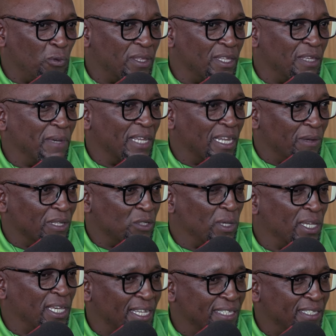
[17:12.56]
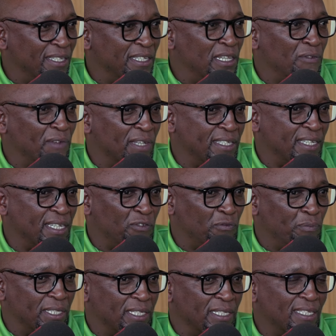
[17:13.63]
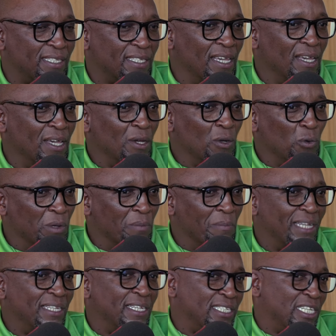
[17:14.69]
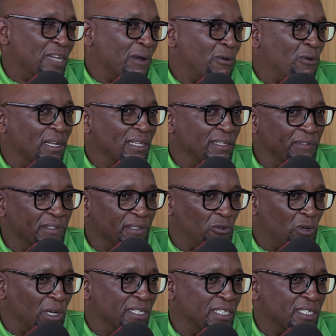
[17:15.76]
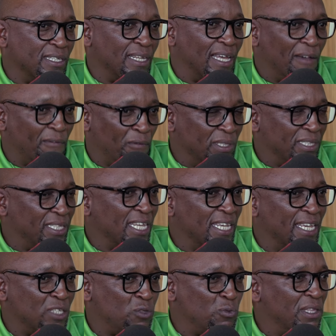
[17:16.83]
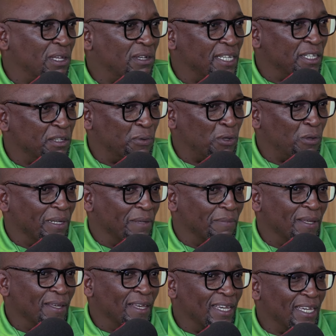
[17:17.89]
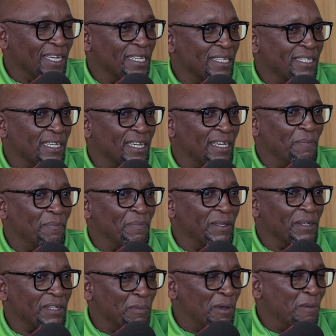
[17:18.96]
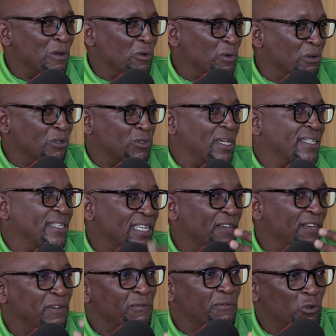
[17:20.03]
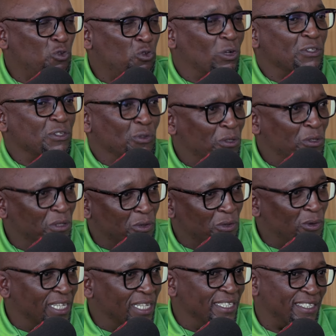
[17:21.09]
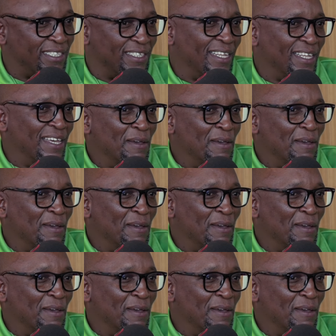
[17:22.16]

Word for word: with him, and I was working as a leader of executive business. We managed our coali- coalition uh, for three years without any problem. And um, remember, we also had EFF, which was not in the coalition,